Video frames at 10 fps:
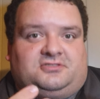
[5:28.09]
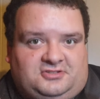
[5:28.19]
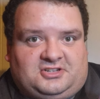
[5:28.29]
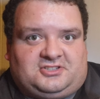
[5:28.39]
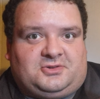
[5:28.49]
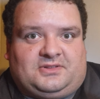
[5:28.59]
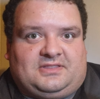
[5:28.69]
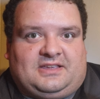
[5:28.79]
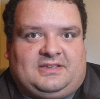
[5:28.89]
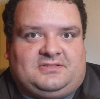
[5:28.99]
just doing
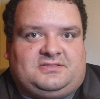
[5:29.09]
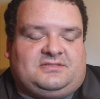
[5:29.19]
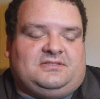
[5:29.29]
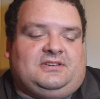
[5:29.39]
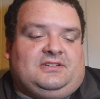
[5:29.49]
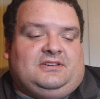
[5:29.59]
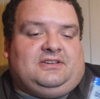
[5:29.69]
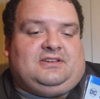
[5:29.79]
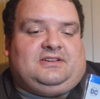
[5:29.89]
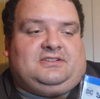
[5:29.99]
this.
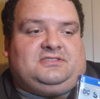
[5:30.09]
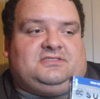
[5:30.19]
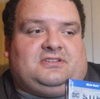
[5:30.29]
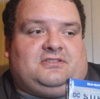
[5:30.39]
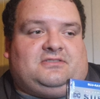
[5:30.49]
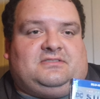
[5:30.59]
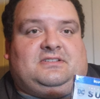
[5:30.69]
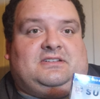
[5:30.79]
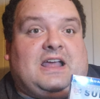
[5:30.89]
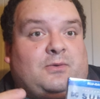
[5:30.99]
So
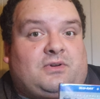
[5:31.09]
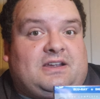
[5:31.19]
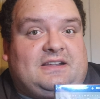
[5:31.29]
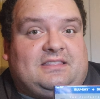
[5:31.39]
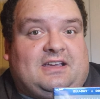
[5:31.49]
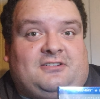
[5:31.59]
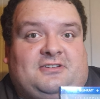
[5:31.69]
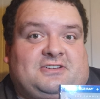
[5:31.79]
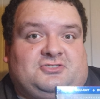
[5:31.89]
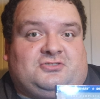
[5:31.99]
now we're getting that under
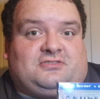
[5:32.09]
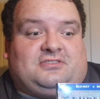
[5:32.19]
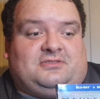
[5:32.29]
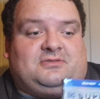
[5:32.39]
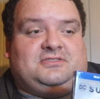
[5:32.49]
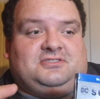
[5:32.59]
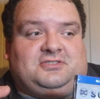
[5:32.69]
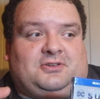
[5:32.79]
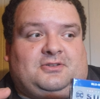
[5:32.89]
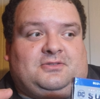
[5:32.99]
control, though.
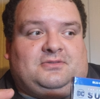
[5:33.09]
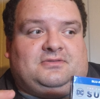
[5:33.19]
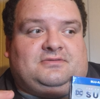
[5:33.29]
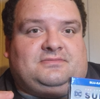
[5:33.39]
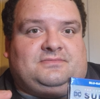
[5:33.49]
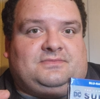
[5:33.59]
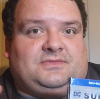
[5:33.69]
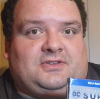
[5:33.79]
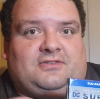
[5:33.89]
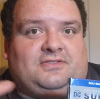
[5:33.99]
So
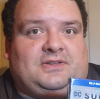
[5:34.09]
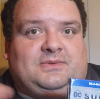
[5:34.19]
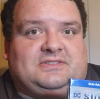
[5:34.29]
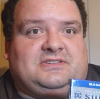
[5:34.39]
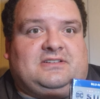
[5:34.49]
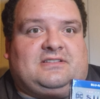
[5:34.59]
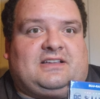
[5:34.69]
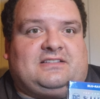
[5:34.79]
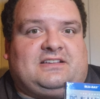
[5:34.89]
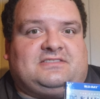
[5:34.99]
hopefully we see a
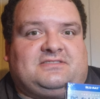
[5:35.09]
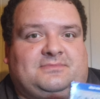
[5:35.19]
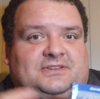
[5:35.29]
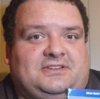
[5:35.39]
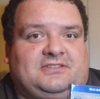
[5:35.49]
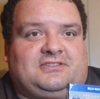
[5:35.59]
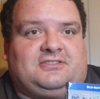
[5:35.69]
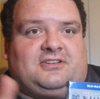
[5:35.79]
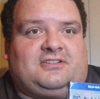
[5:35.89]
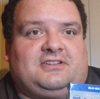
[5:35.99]
lot less of me
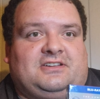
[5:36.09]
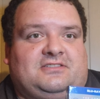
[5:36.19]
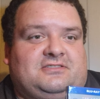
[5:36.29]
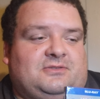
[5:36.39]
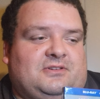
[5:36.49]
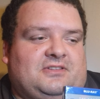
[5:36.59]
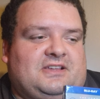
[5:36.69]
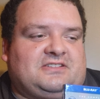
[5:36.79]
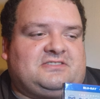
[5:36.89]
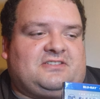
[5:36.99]
yawning and doing all
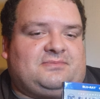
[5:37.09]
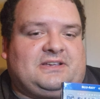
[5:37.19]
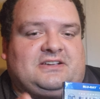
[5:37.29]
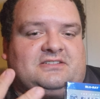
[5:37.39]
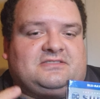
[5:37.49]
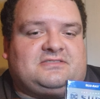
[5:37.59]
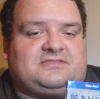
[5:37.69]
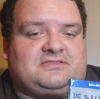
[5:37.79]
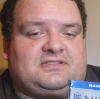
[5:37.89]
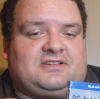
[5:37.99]
that stuff, because